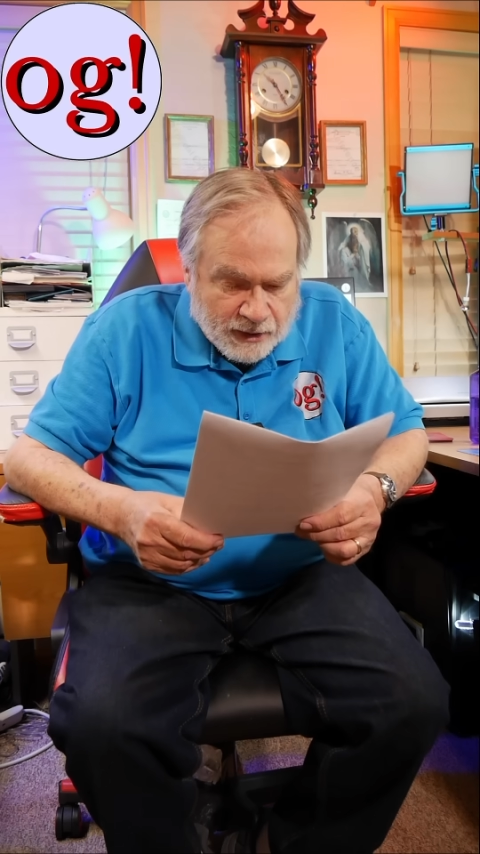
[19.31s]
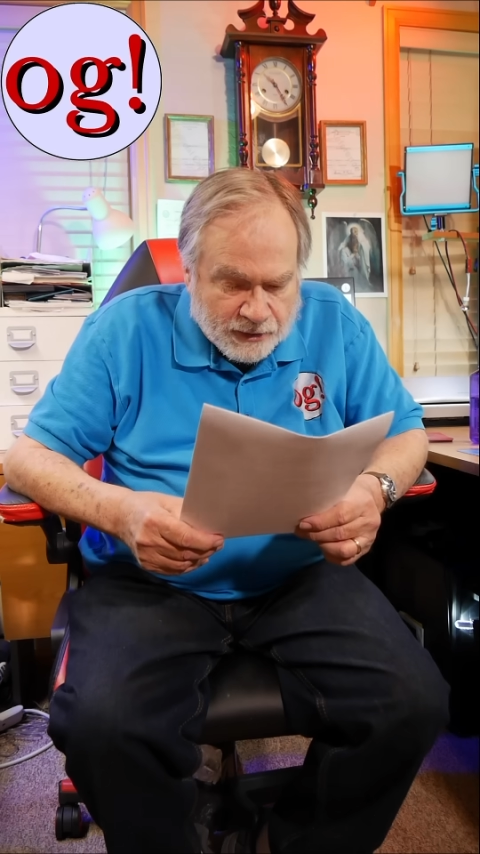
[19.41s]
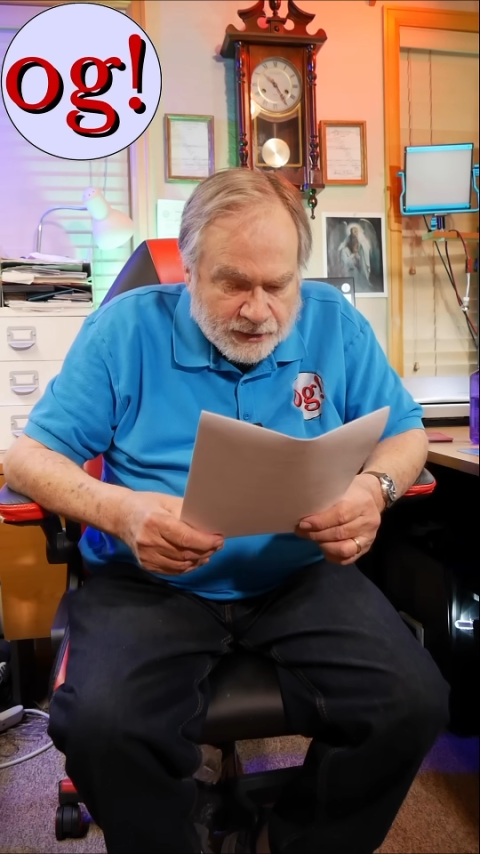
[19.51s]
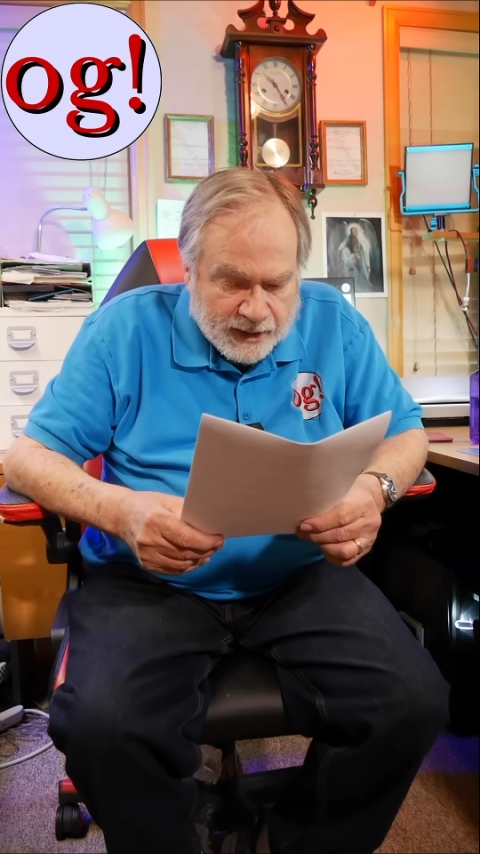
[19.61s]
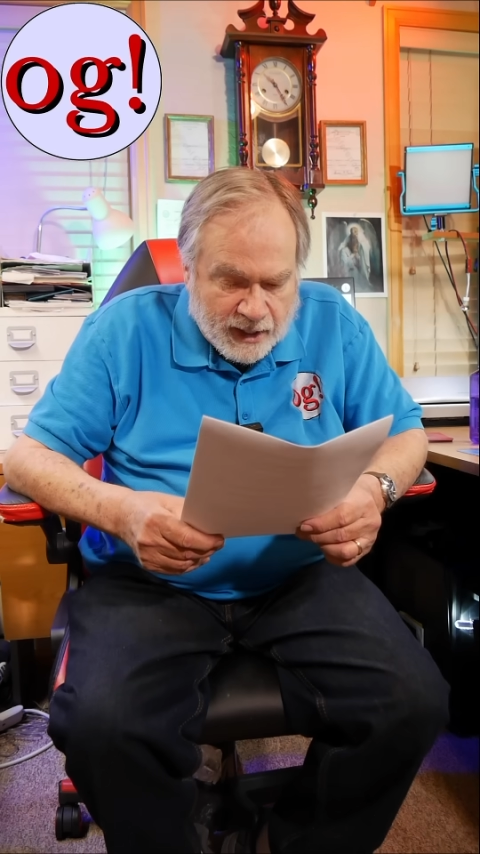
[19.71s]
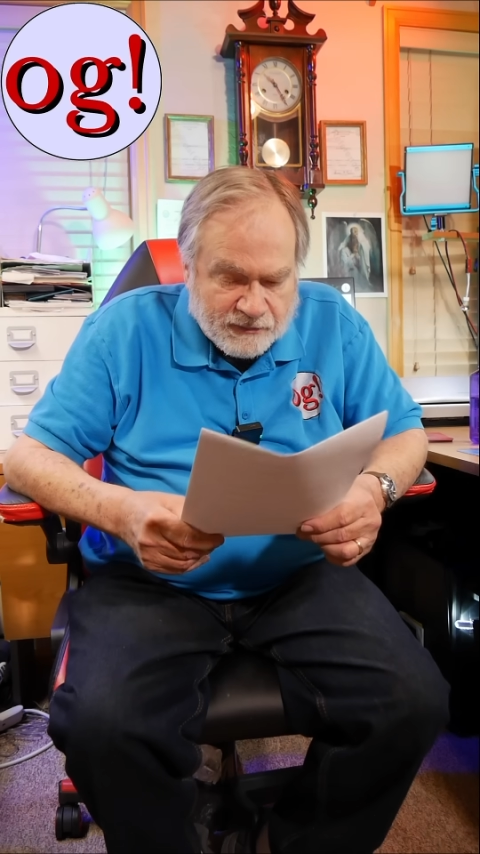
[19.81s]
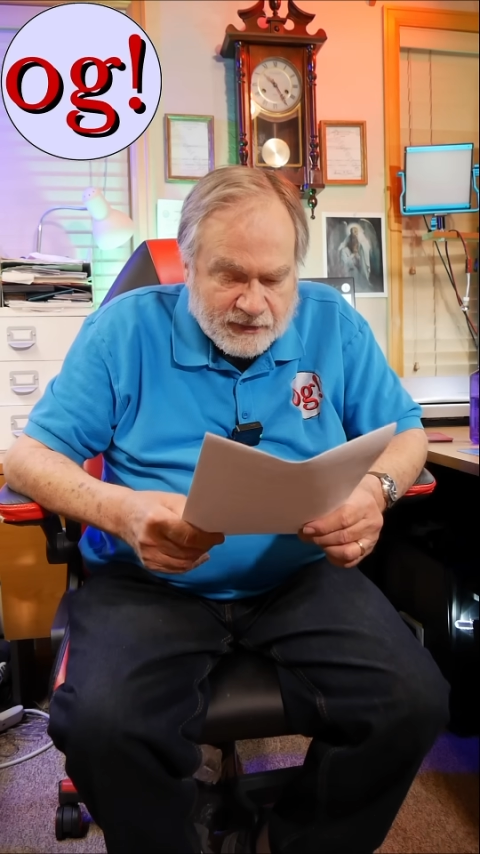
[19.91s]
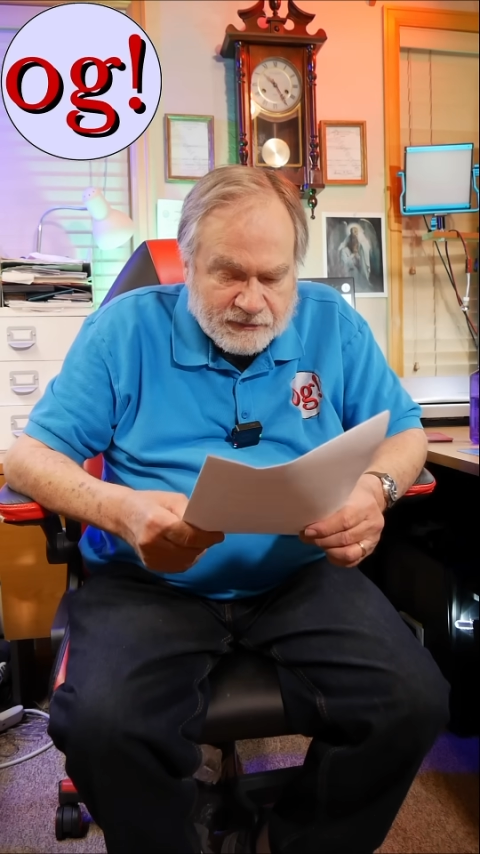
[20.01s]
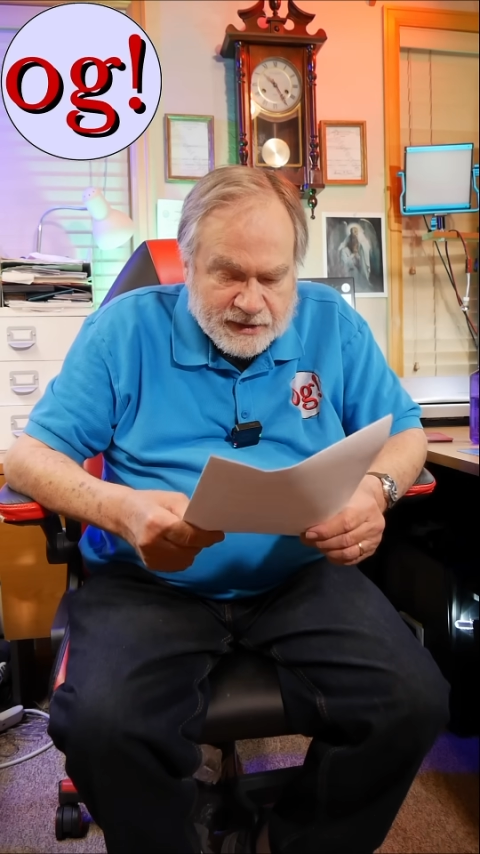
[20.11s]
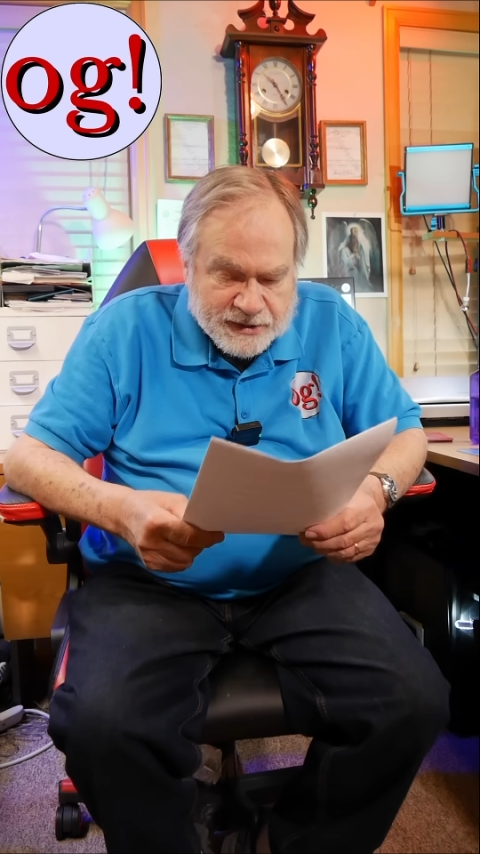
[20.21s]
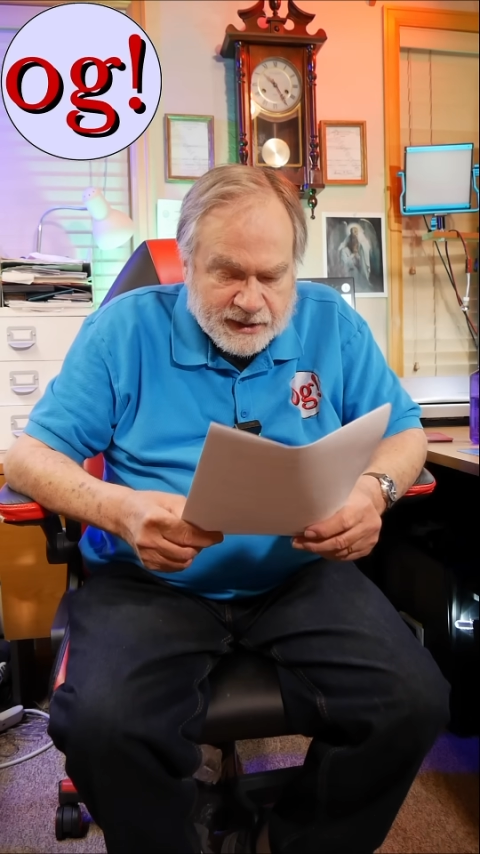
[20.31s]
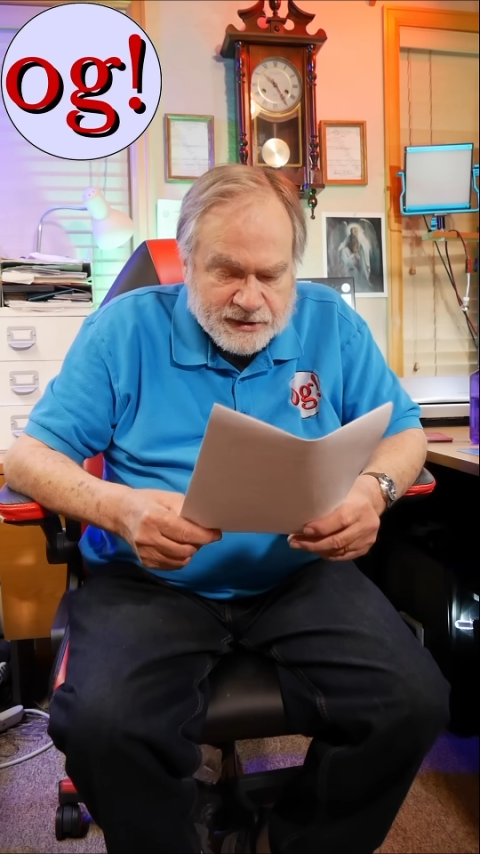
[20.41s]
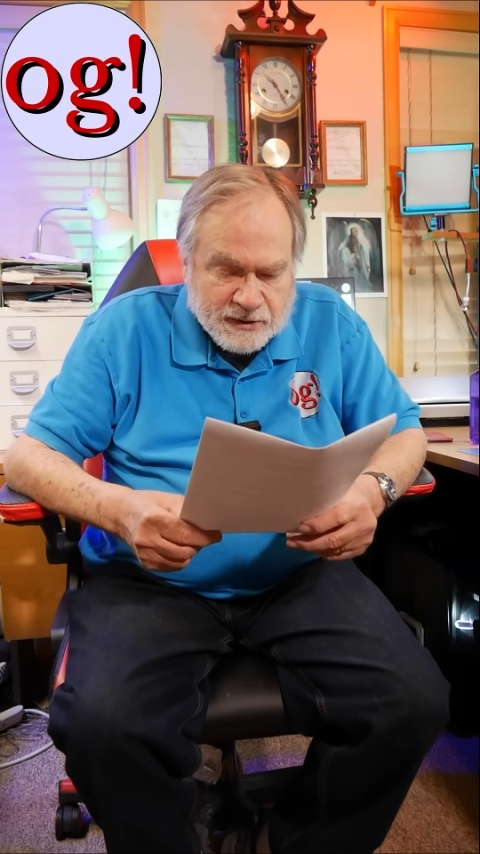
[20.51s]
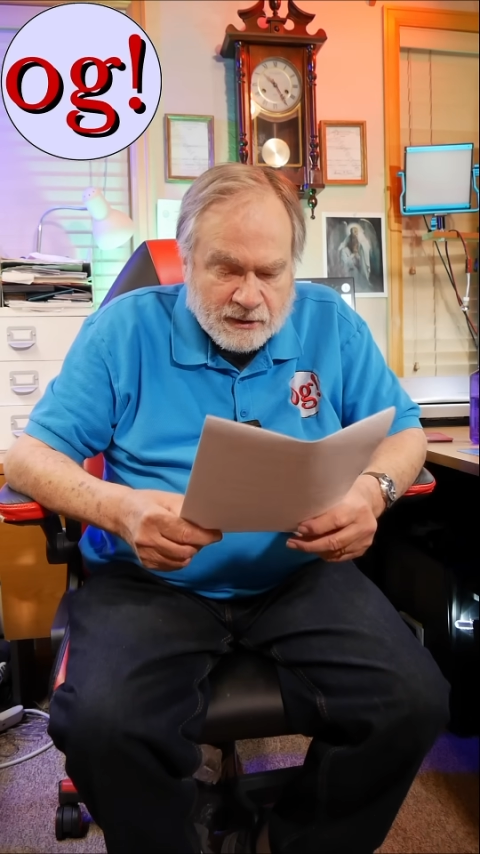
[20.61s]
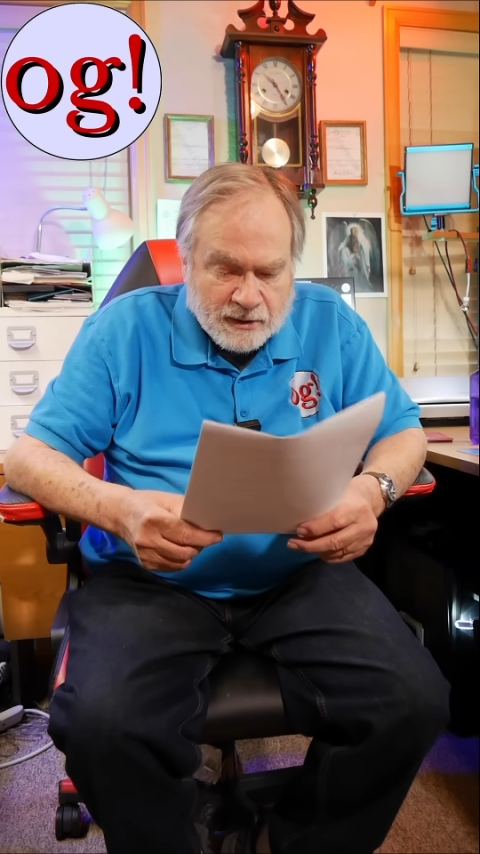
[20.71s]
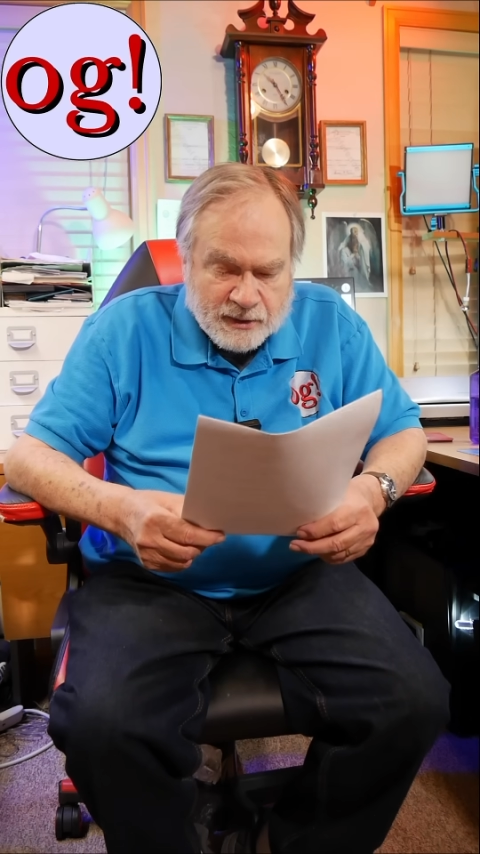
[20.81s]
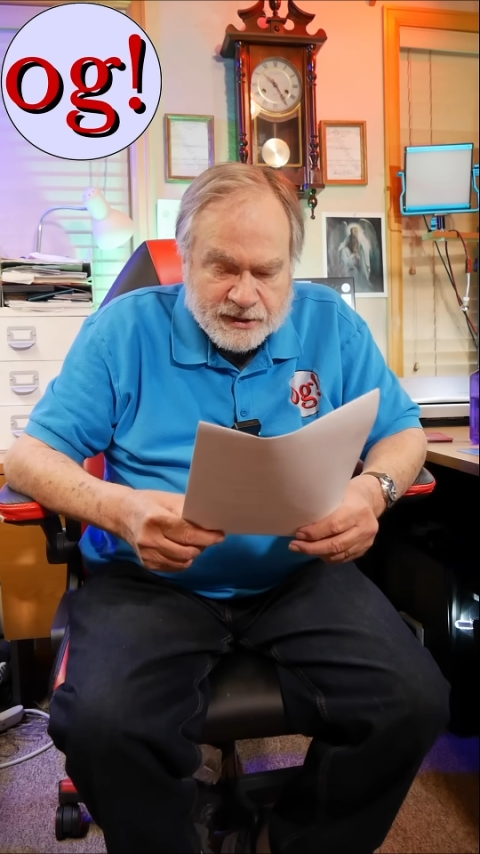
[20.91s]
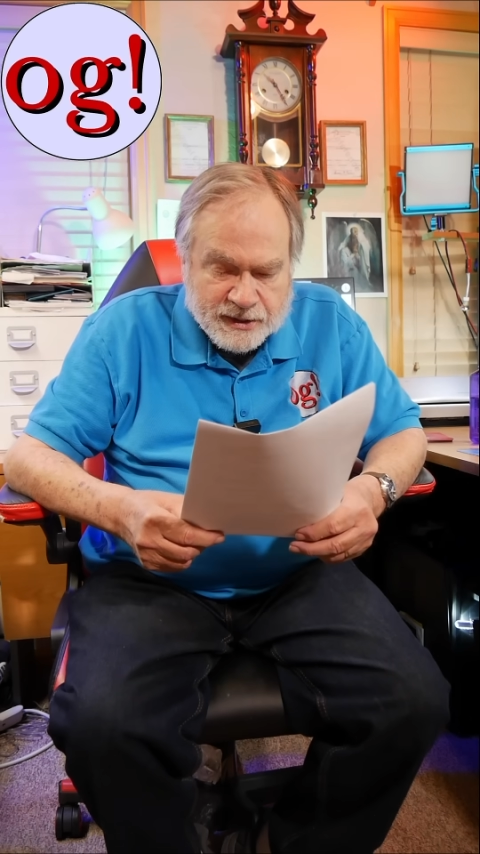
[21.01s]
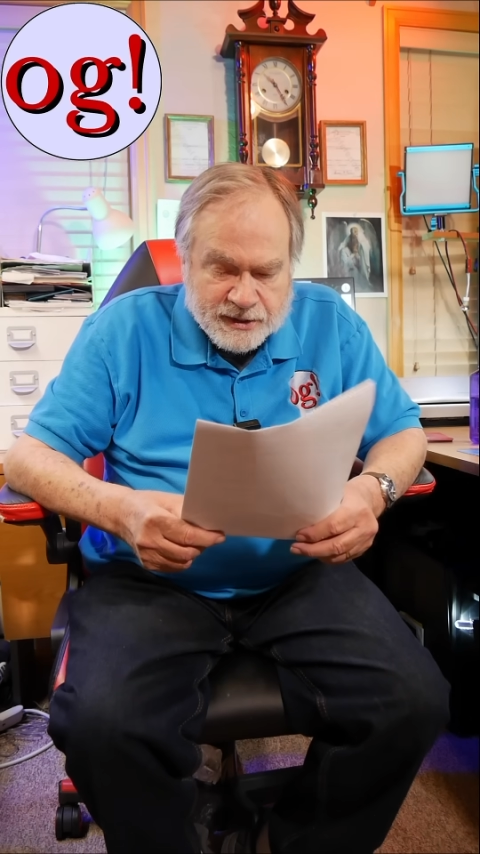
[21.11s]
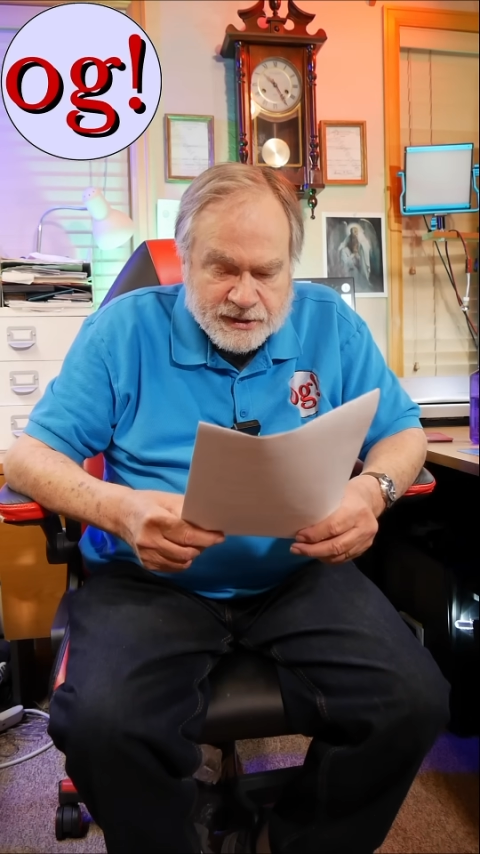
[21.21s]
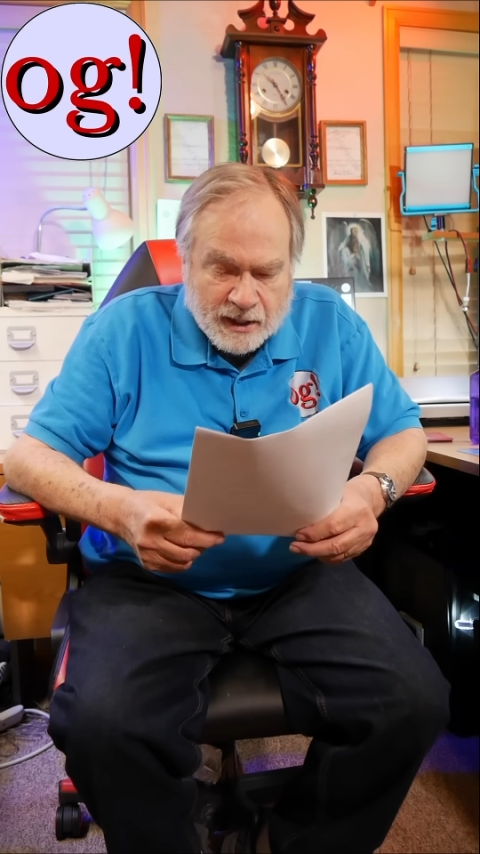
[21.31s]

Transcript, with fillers: 3956 on which is